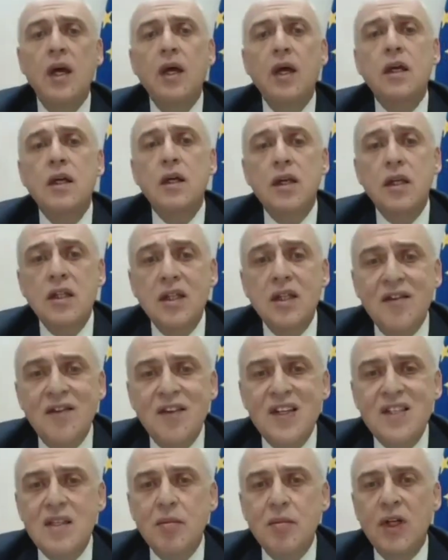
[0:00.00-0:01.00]

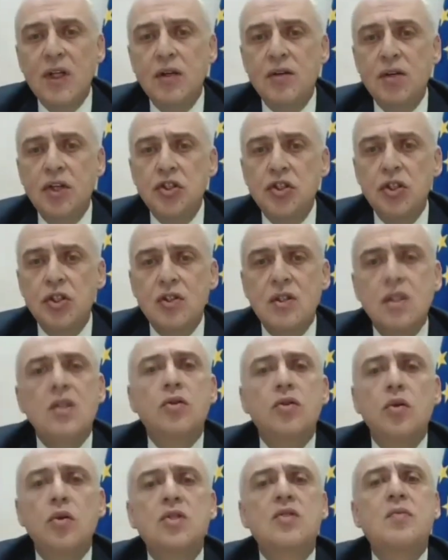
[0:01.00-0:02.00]
indivisible regions
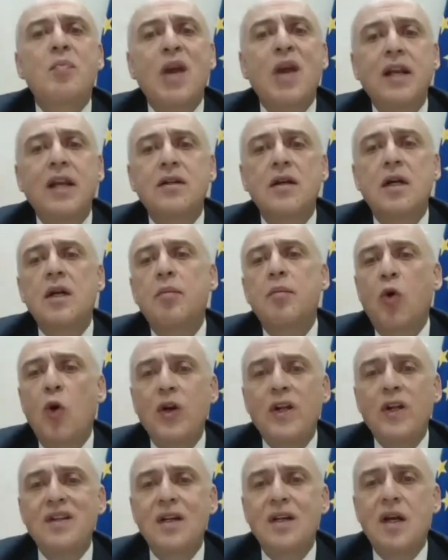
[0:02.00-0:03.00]
into its military,
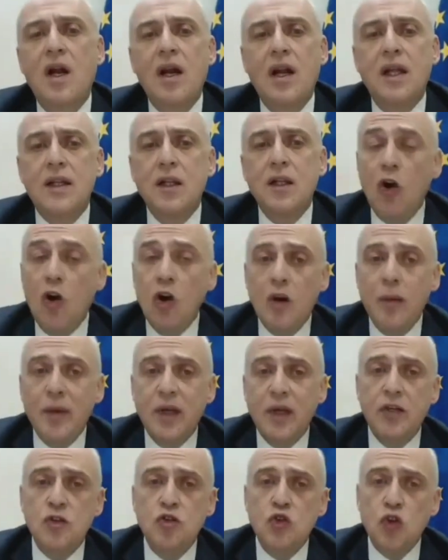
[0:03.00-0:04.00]
political, and economic
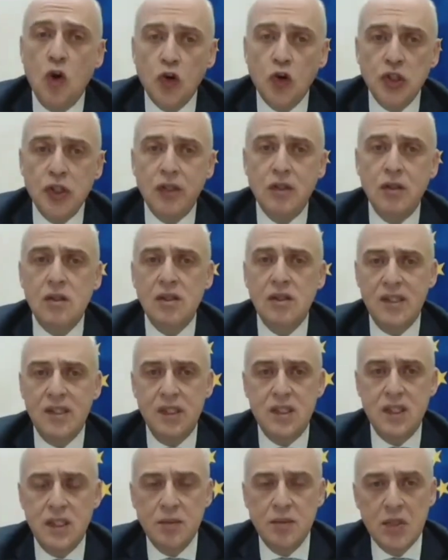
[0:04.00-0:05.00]
and social
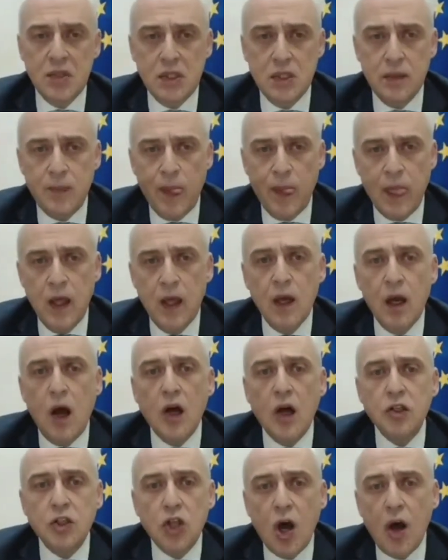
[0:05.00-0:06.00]
systems.
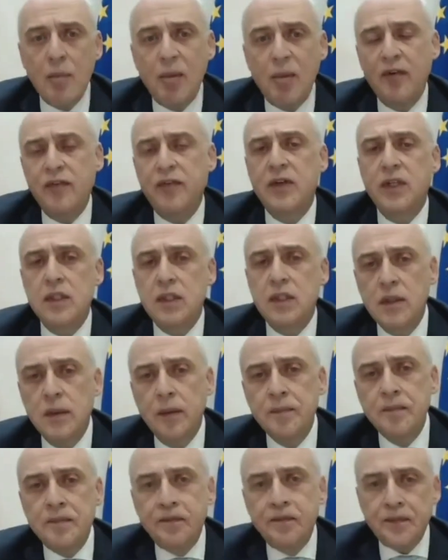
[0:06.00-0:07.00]
On top of it,
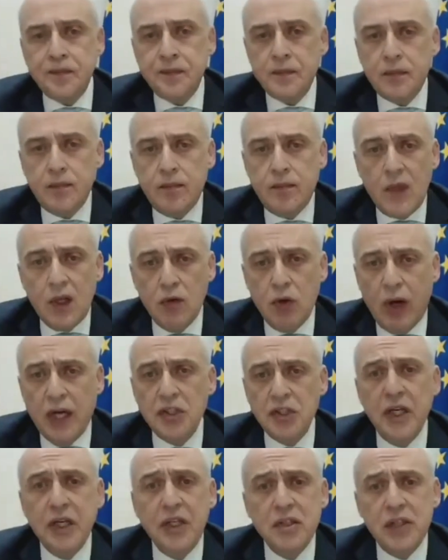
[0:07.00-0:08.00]

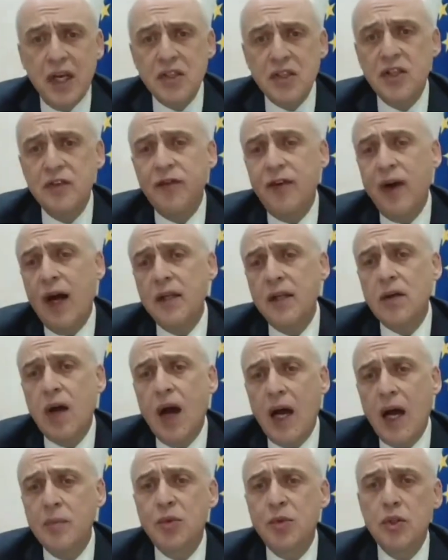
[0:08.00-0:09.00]
Russia intensified
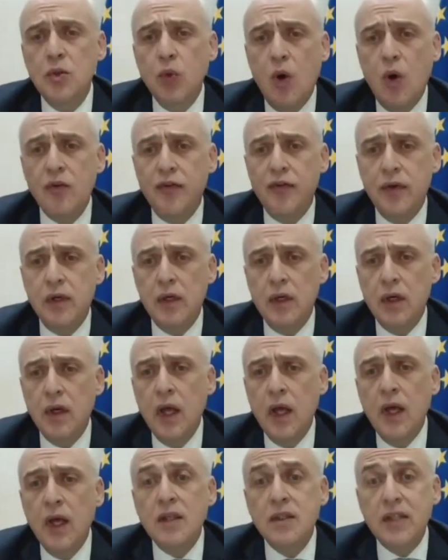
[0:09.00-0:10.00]
hybrid warfare,
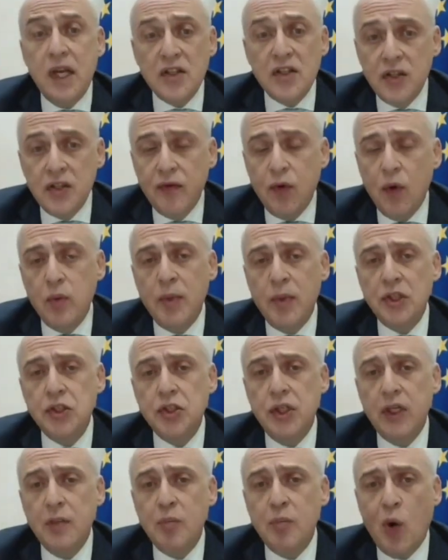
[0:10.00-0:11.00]

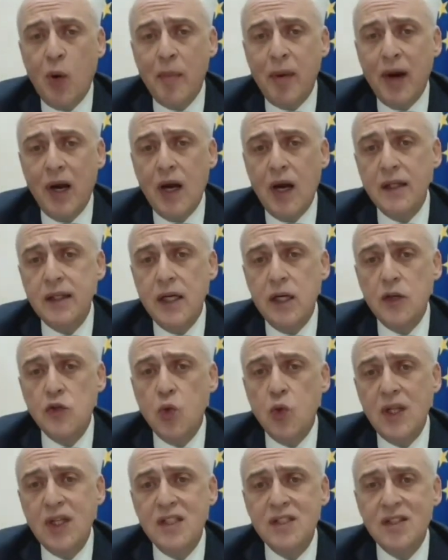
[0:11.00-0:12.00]
disinformation and propaganda, as
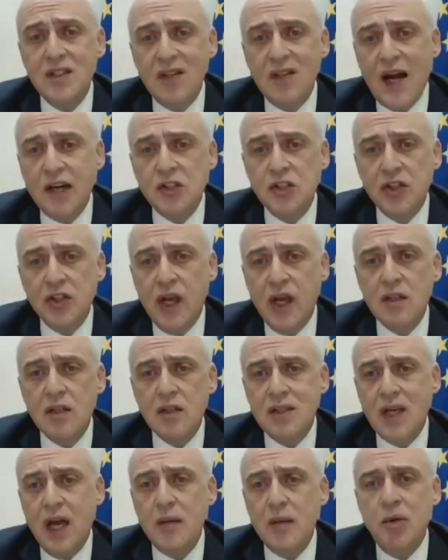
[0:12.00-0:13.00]
well as large-scale
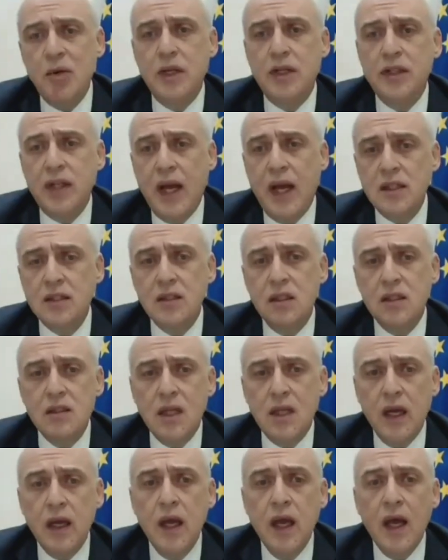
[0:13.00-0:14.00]
cyber attacks in
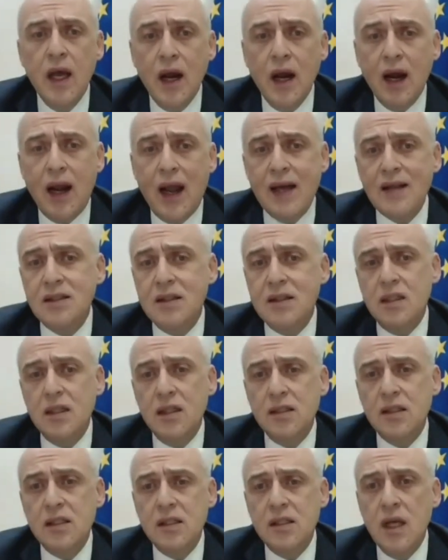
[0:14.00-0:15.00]
the last
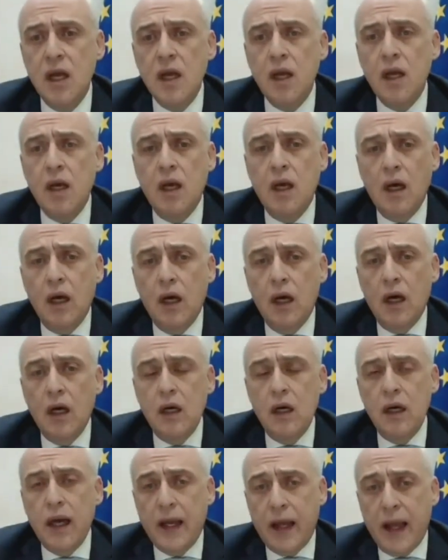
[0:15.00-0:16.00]
year's
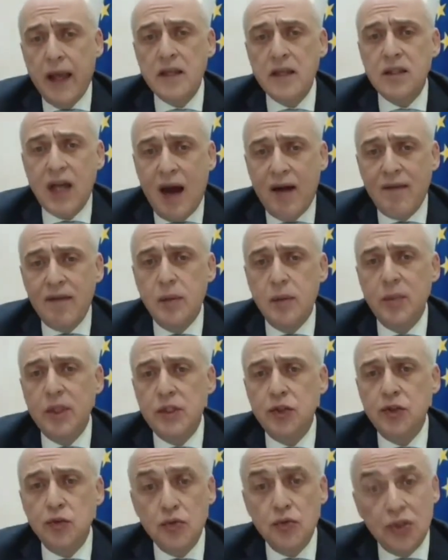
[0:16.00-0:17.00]
uh, against
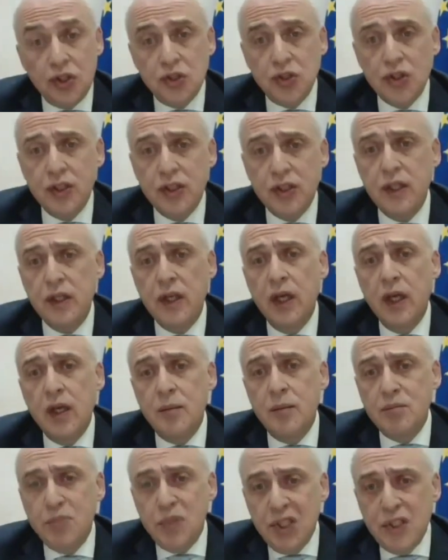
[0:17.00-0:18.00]
government, judiciary,
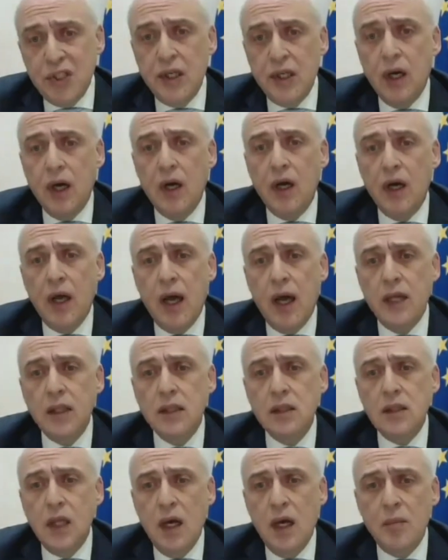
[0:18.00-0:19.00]
media,
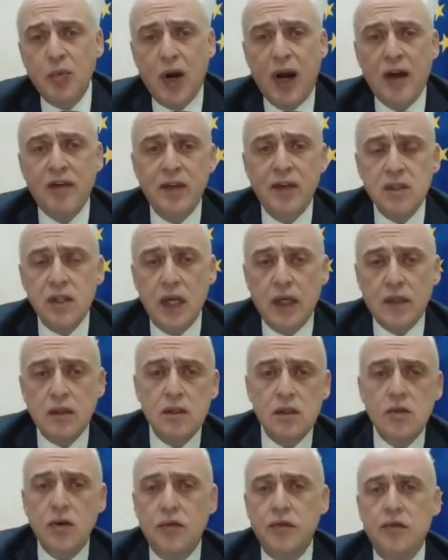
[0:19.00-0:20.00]
and uh, private
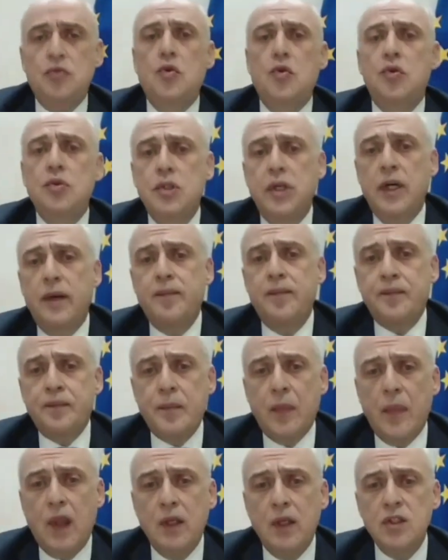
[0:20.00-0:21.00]
sectors of Georgia.
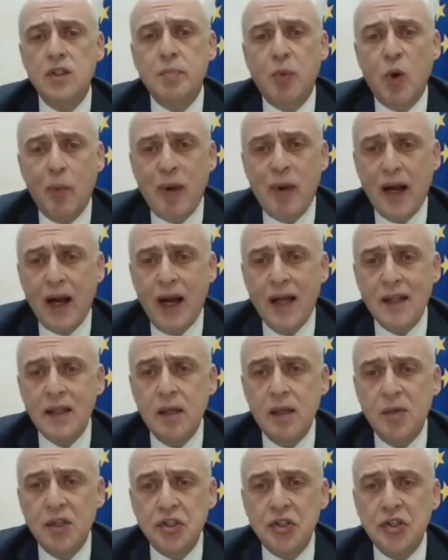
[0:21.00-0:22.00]
Its propaganda
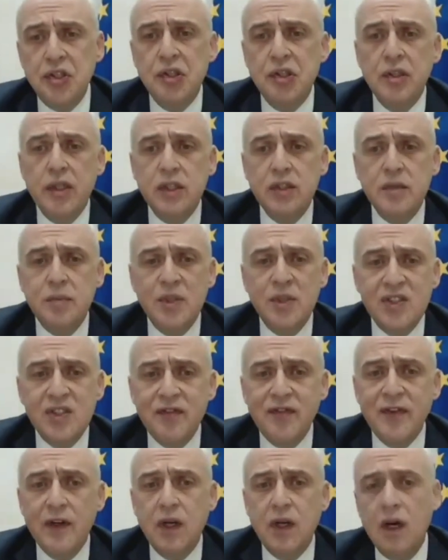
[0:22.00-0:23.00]
machinery
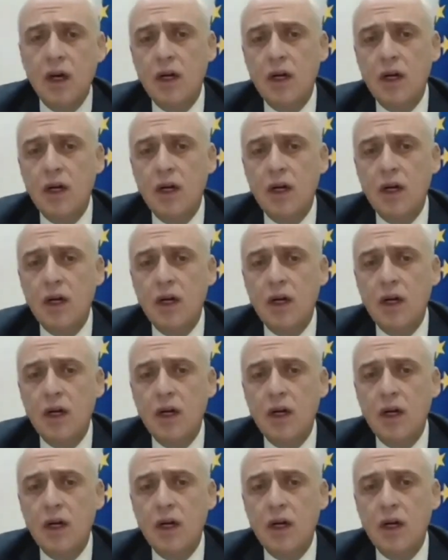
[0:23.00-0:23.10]
specifically